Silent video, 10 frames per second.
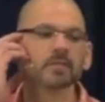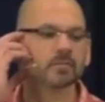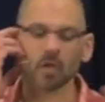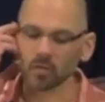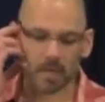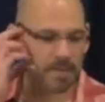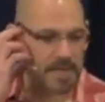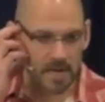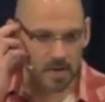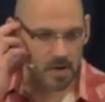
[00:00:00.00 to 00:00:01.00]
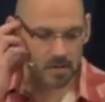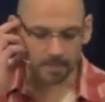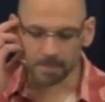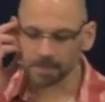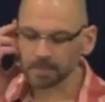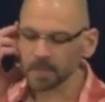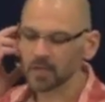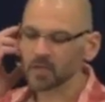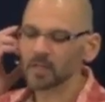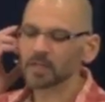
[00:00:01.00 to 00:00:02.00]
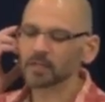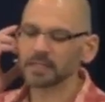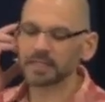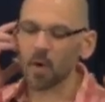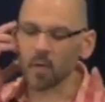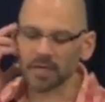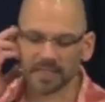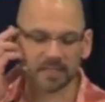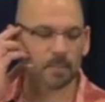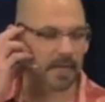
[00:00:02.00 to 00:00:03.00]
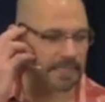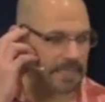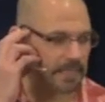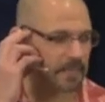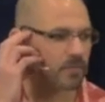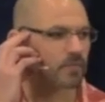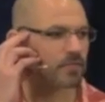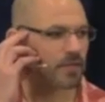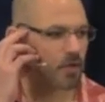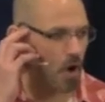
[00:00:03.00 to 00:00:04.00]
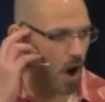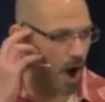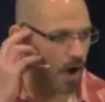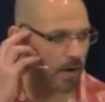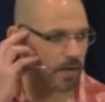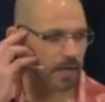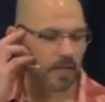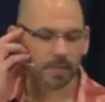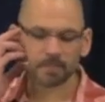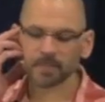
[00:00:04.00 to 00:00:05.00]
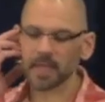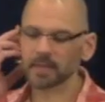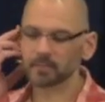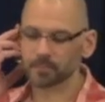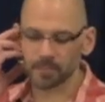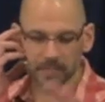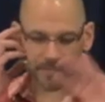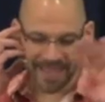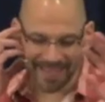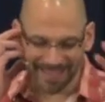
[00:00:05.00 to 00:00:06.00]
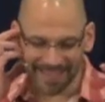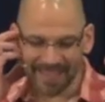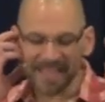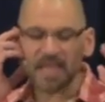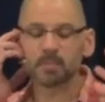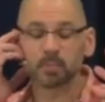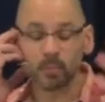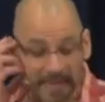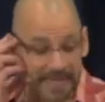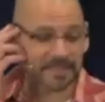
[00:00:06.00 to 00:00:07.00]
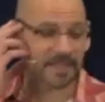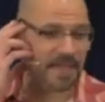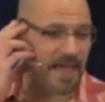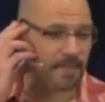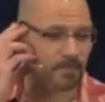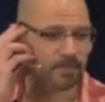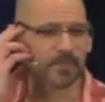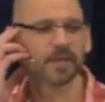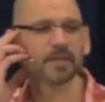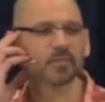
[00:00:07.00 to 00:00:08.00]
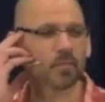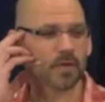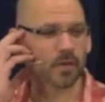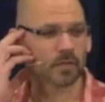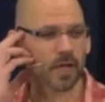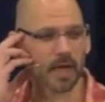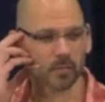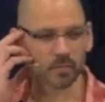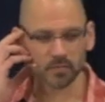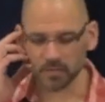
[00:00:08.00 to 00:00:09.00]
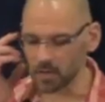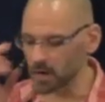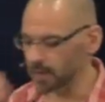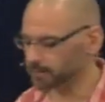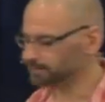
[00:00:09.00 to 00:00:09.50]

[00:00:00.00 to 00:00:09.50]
Don't come here. Go get the money for the car and bring it to them so I don't lose the car.